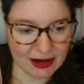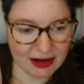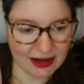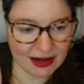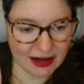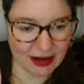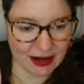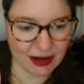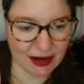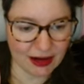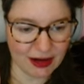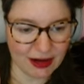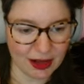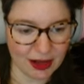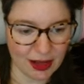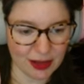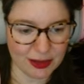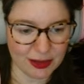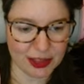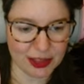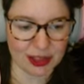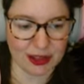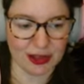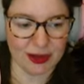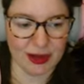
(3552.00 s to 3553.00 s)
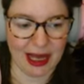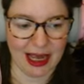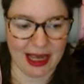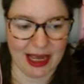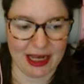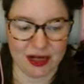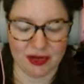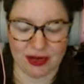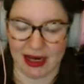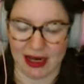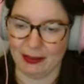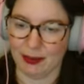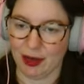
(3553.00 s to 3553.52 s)
and all. Also
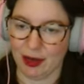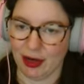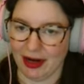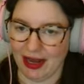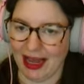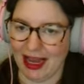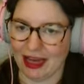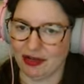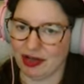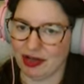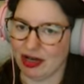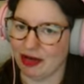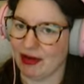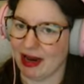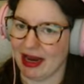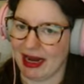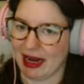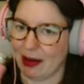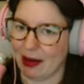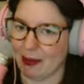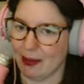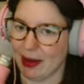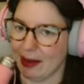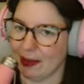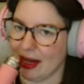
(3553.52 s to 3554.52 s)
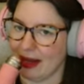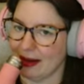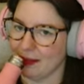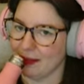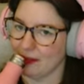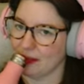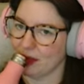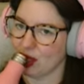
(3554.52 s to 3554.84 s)
hydrate. I'm gonna hydrate right now. Bye, bye.